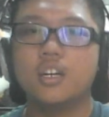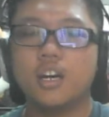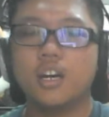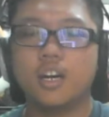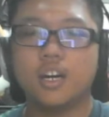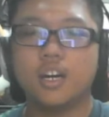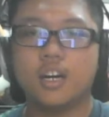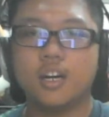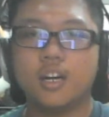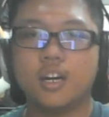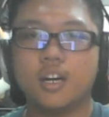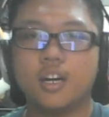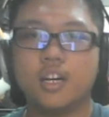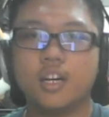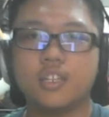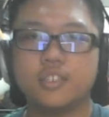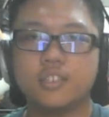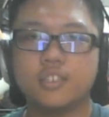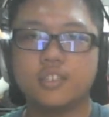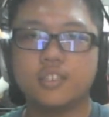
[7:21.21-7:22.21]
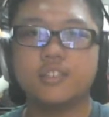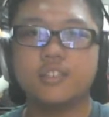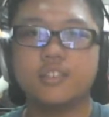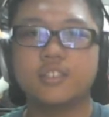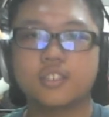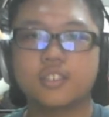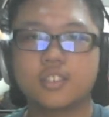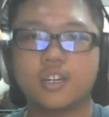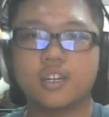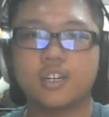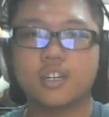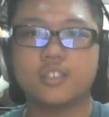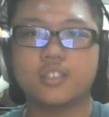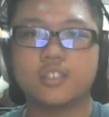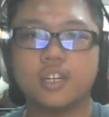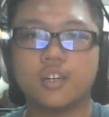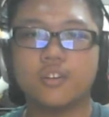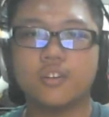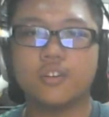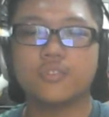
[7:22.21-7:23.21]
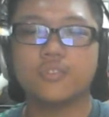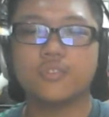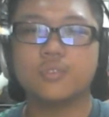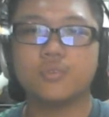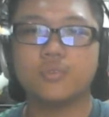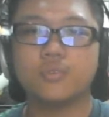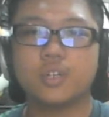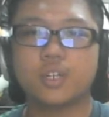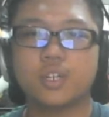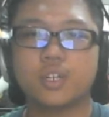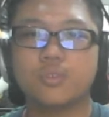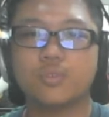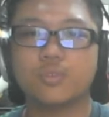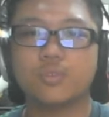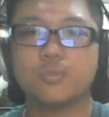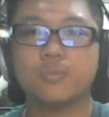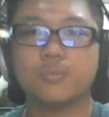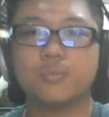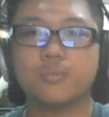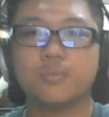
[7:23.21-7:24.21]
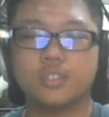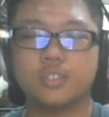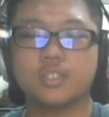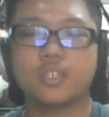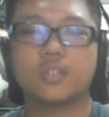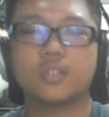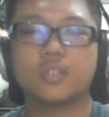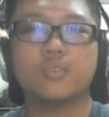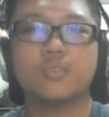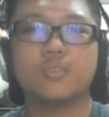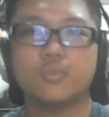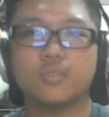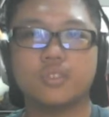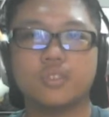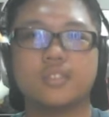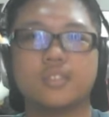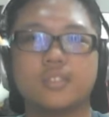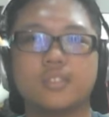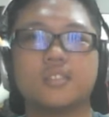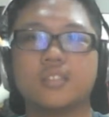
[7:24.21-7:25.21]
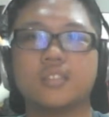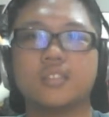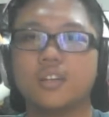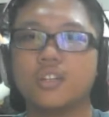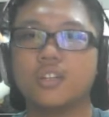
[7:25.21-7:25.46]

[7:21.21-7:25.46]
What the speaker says: and there is a cult now to Aku, because Aku is